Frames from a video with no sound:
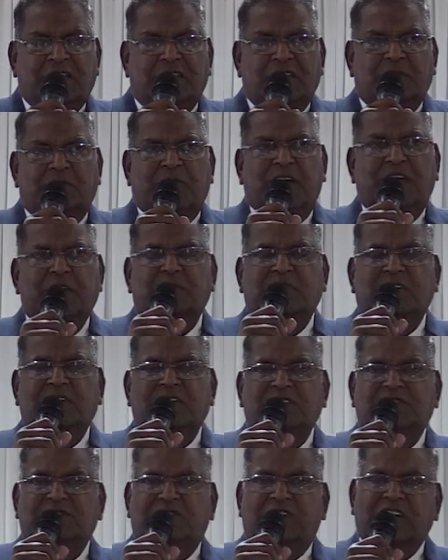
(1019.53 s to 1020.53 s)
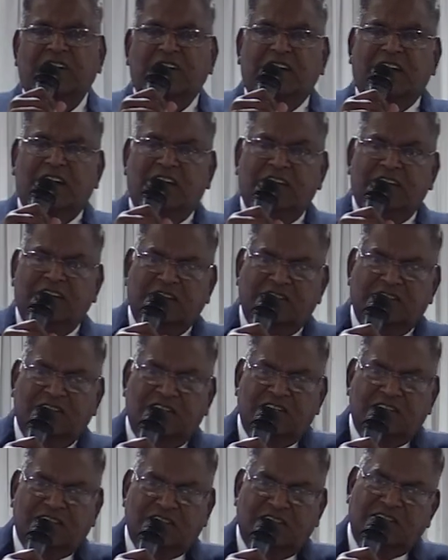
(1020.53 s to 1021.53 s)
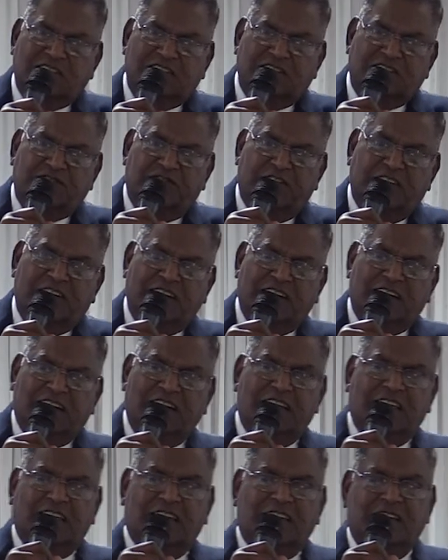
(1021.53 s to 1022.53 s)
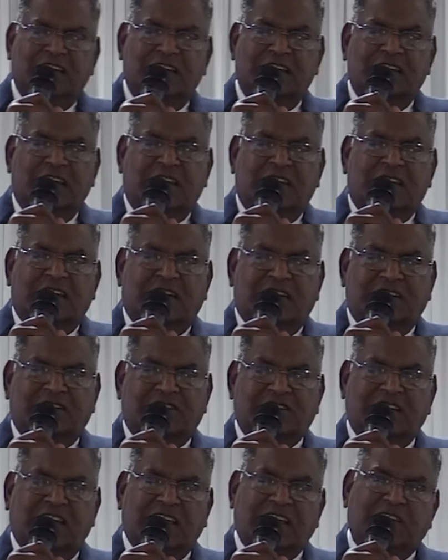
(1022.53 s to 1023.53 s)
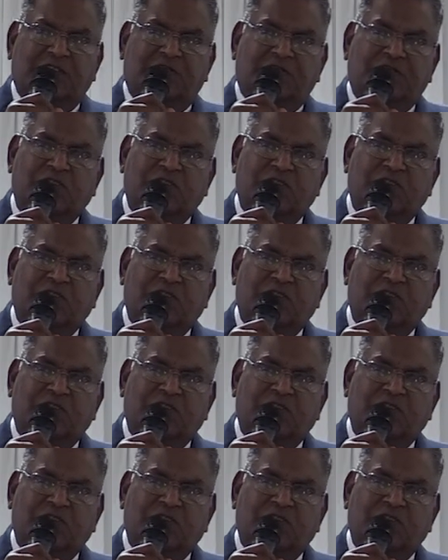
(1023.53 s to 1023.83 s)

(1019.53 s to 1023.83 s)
The Bible is very clear. Jesus is very clear in saying, if